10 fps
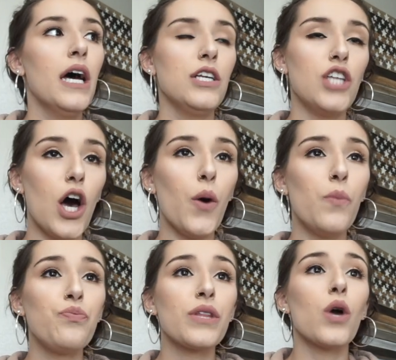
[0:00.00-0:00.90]
So
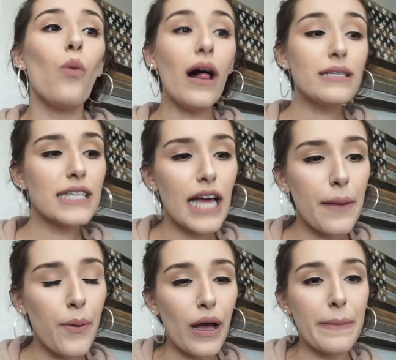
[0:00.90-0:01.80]
while I was at
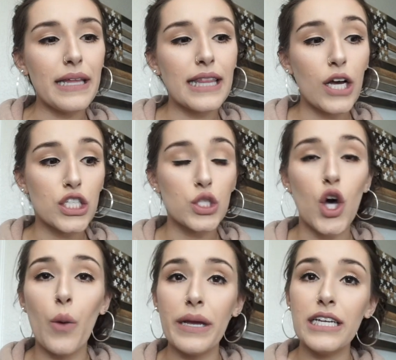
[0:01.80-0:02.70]
that appointment, they also
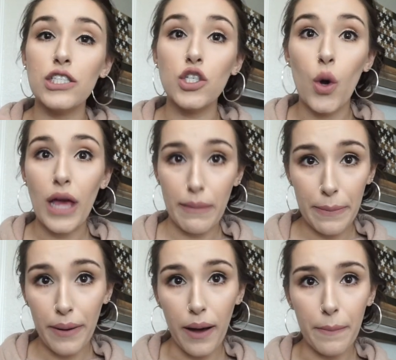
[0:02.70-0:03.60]
told me to go get my
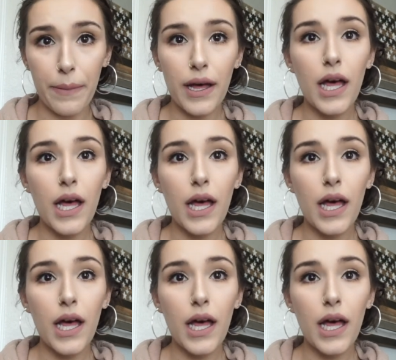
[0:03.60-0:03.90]
pump.